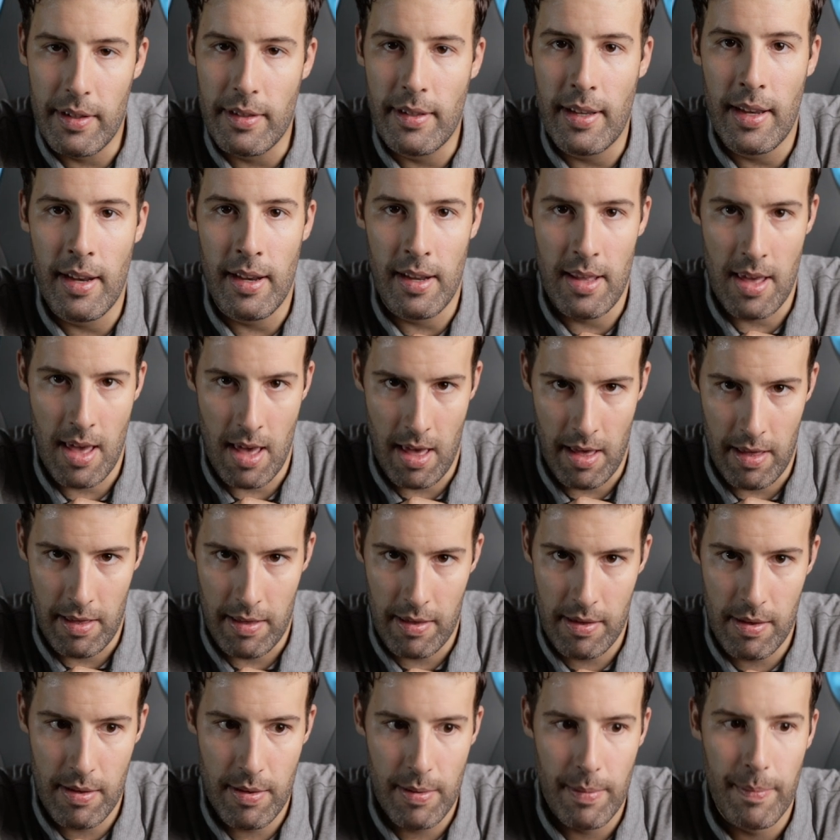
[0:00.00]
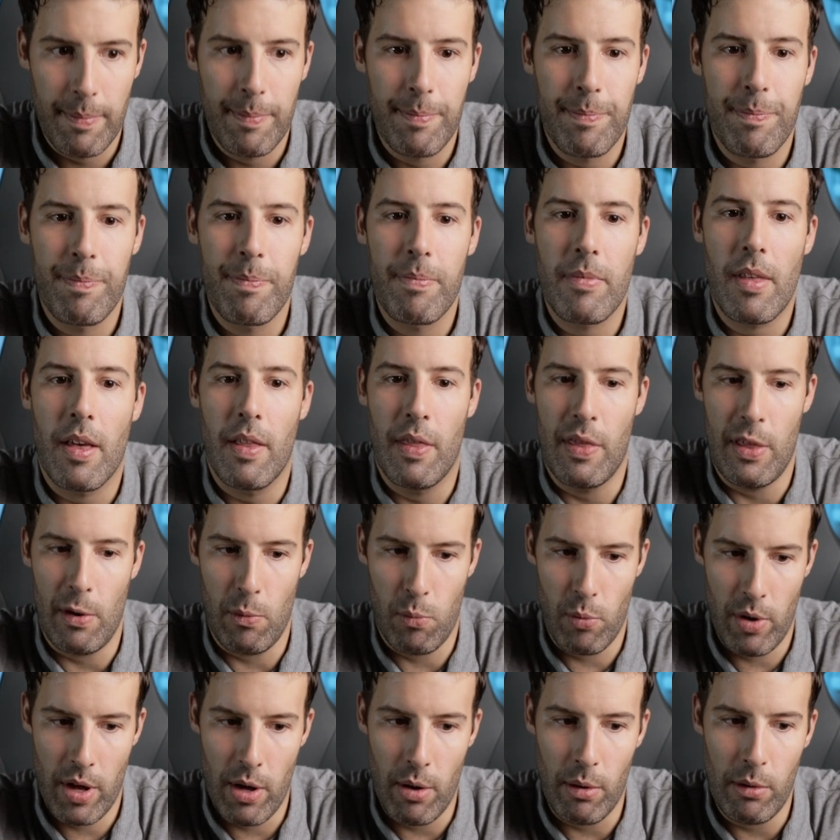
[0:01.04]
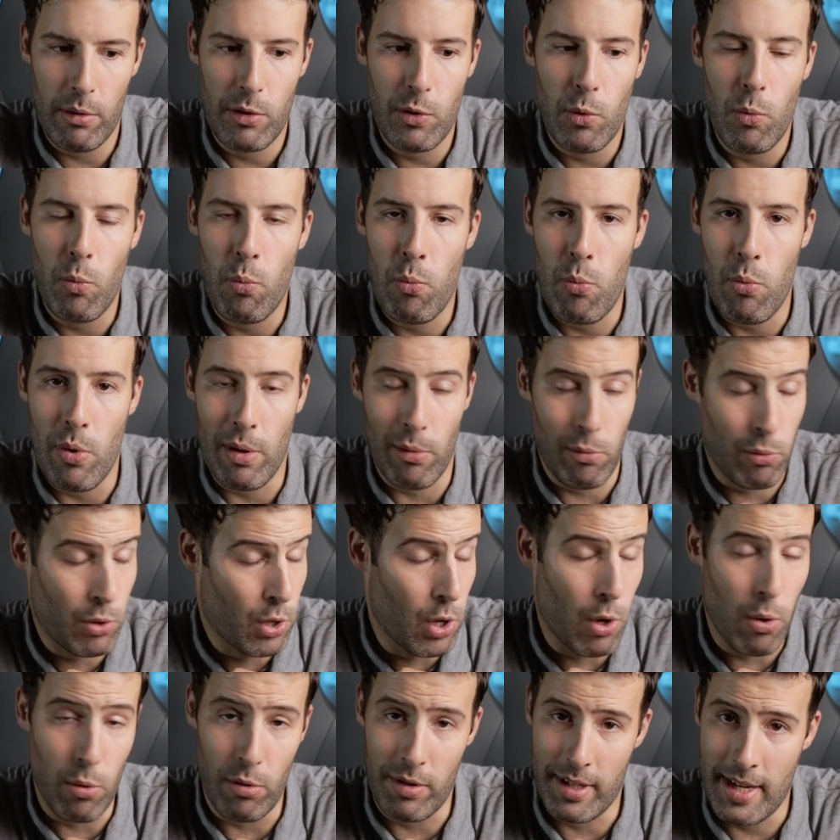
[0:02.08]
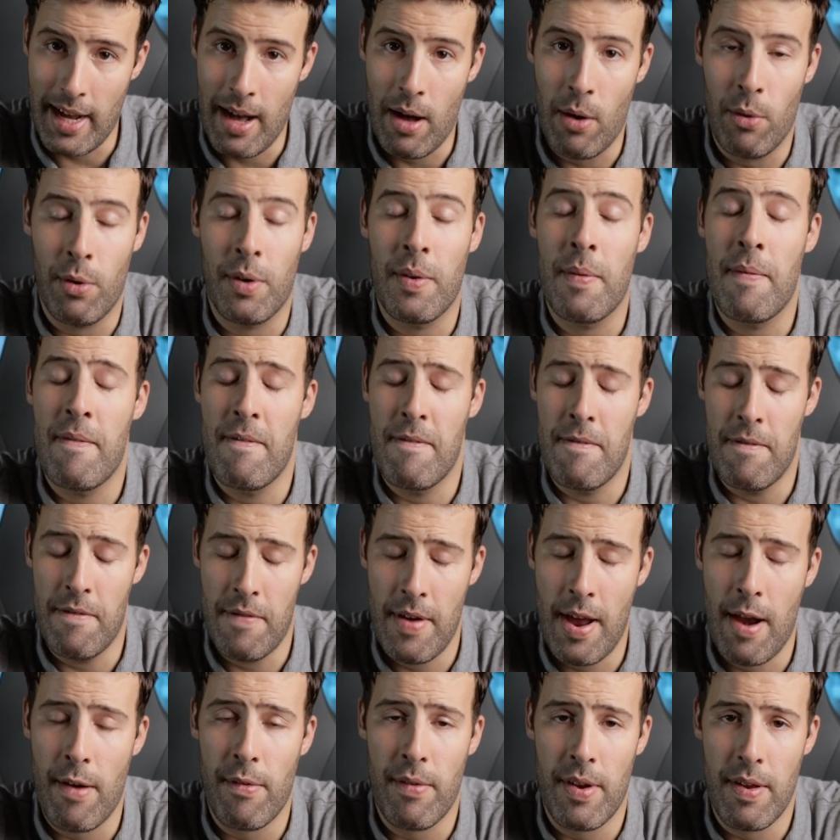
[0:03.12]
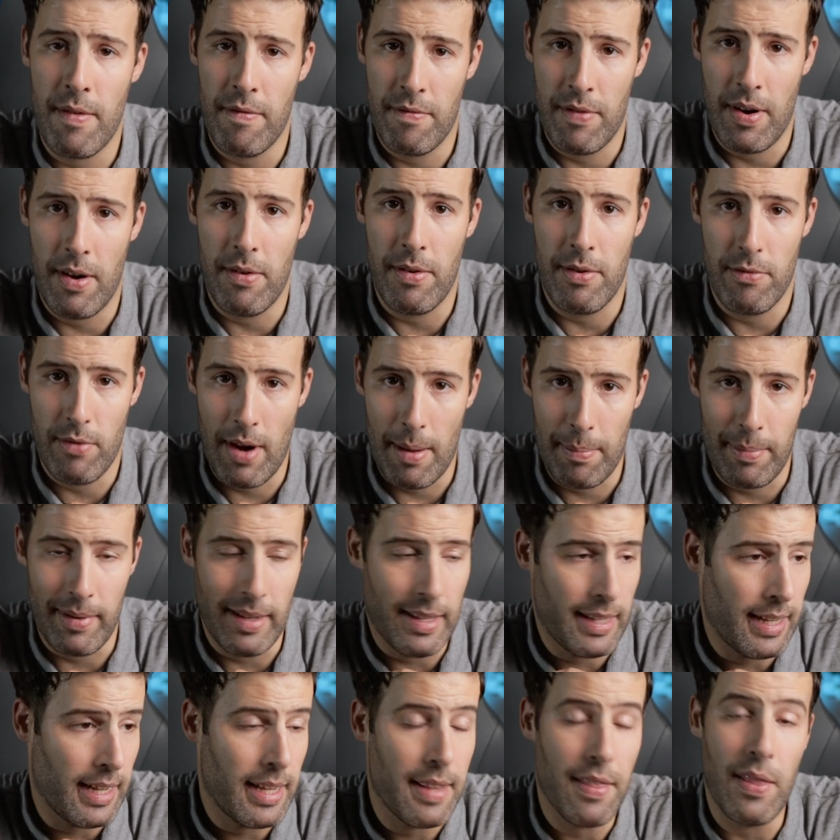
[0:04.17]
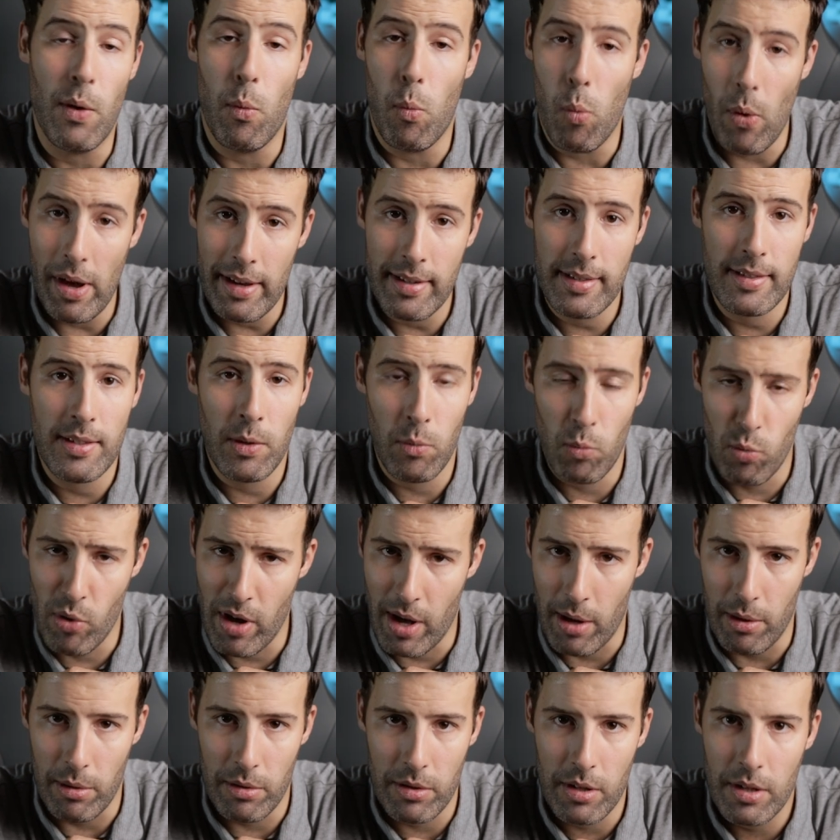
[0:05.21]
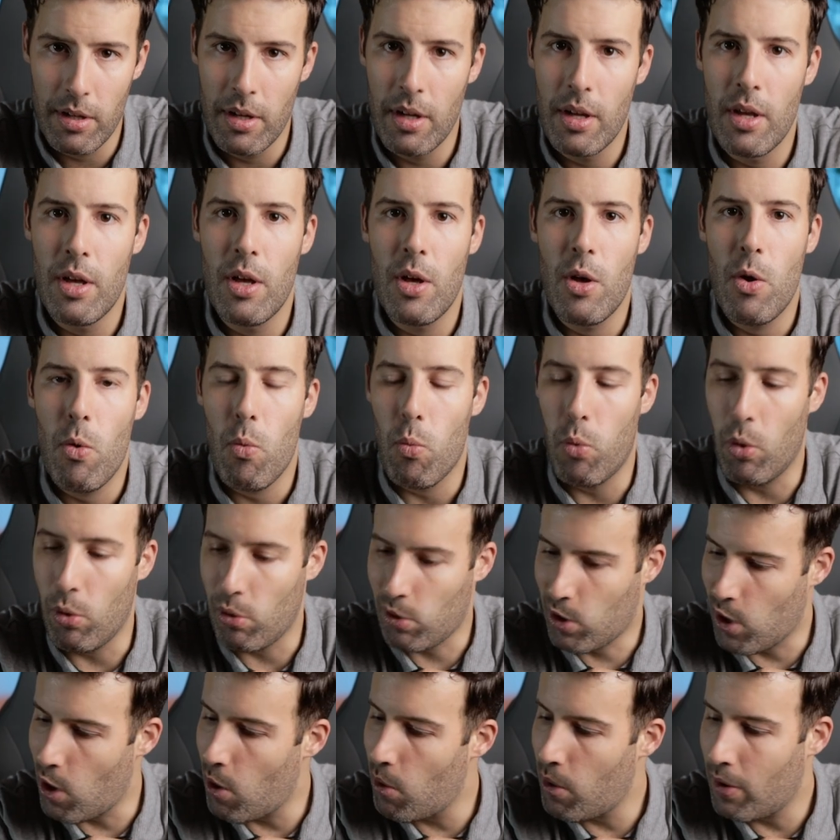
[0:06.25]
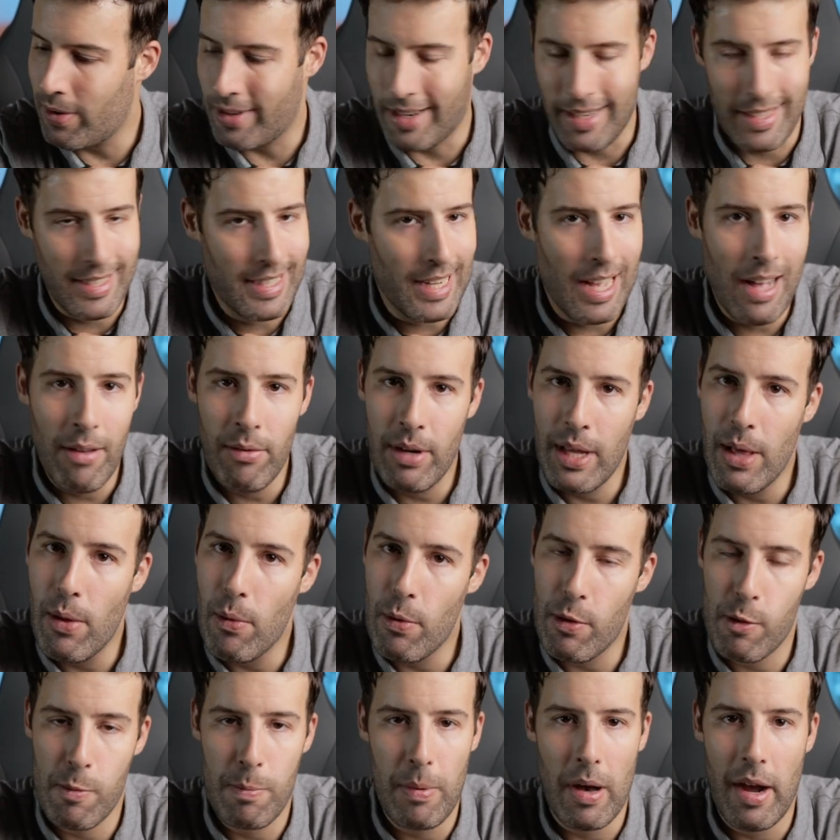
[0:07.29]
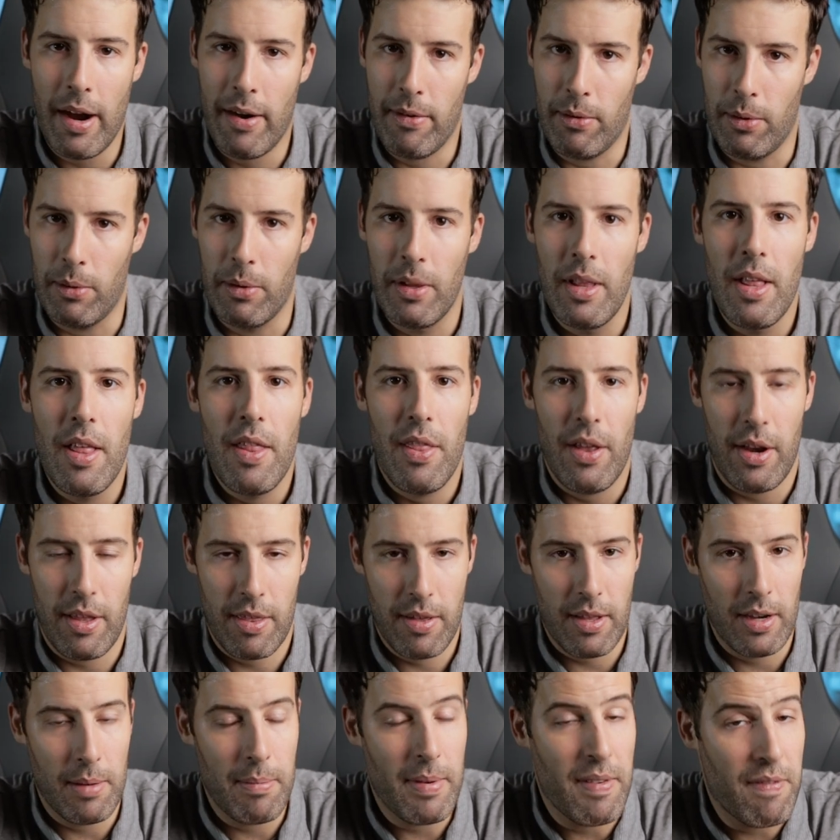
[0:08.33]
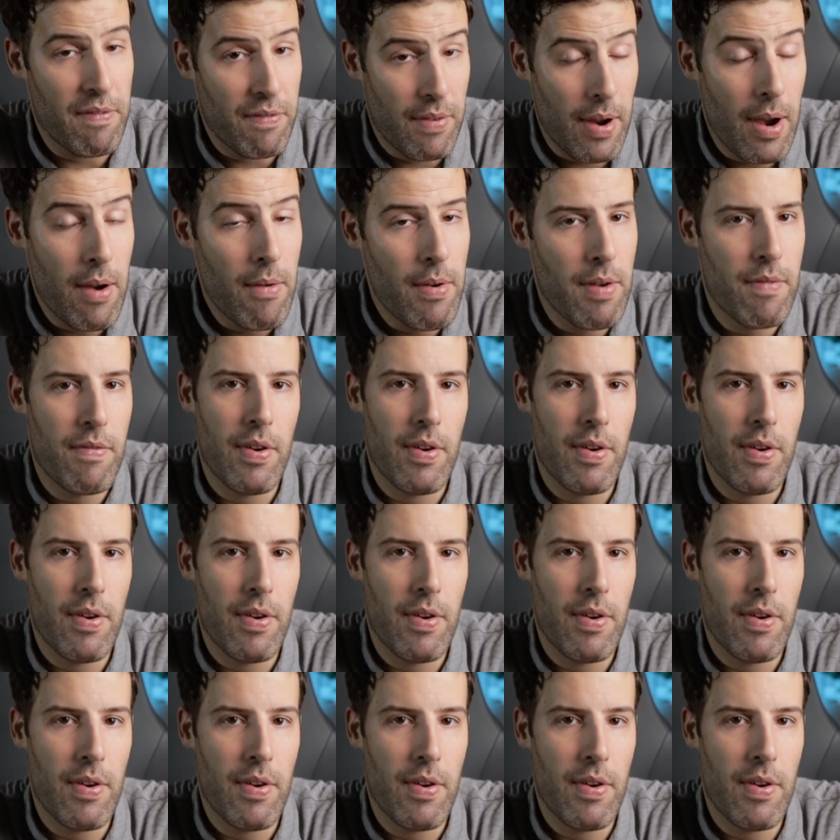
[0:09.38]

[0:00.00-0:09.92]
to 10 years, the world will go down very, very rapidly. The Western world will go on a downhill spiral that is going to be very,